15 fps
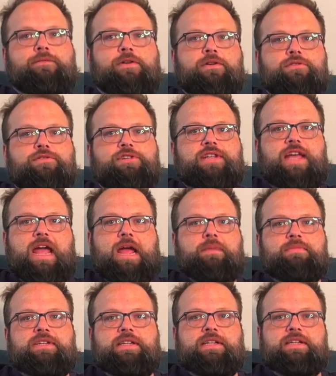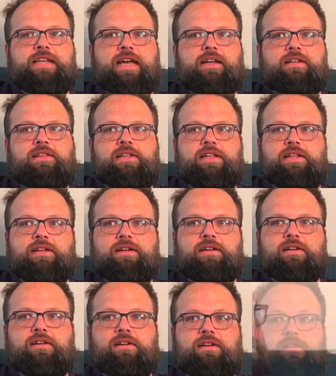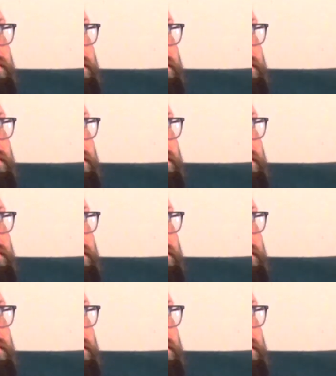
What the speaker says: first came to Declan